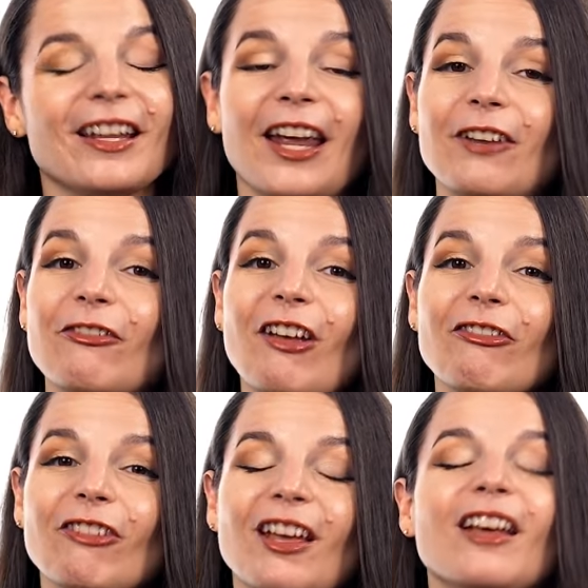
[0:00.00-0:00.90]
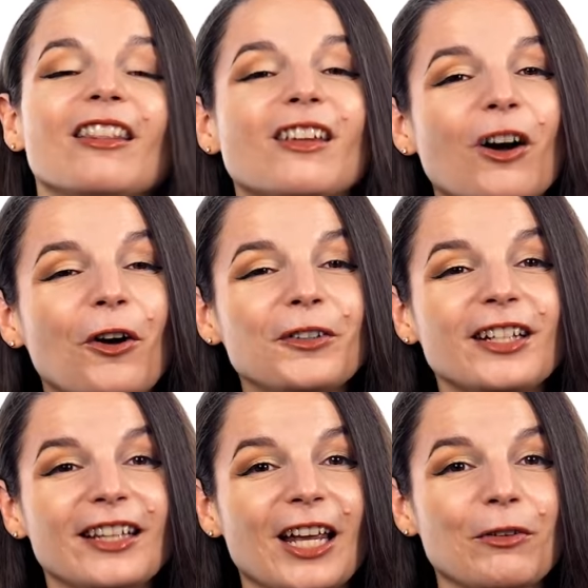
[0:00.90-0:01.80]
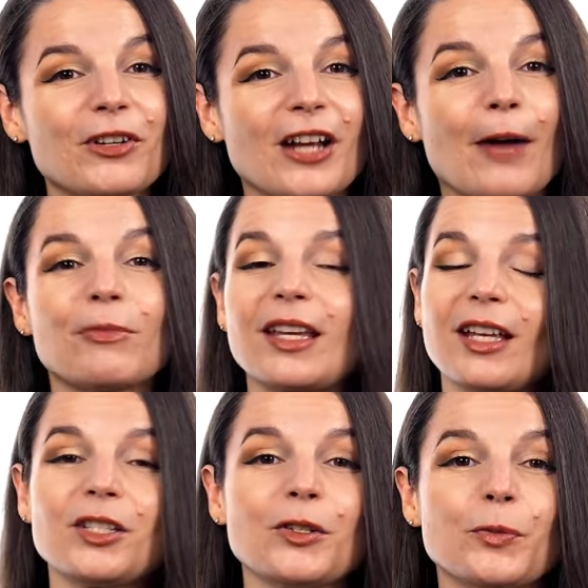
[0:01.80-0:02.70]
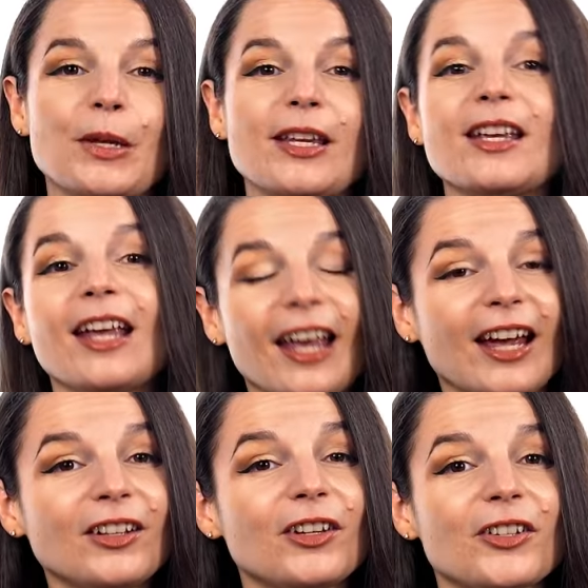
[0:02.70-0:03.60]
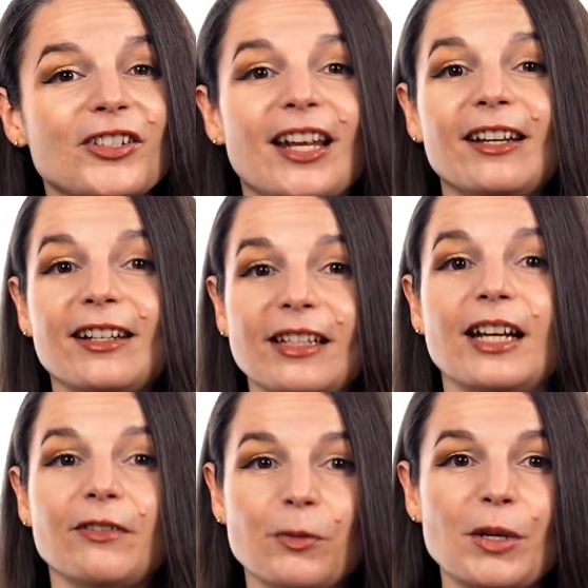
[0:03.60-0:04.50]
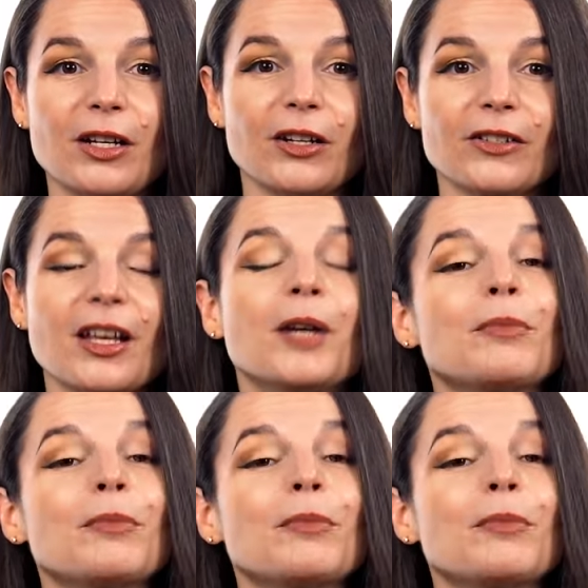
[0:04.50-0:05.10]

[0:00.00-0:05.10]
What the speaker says: And fifth, the only language app that gets you speaking and understanding native speakers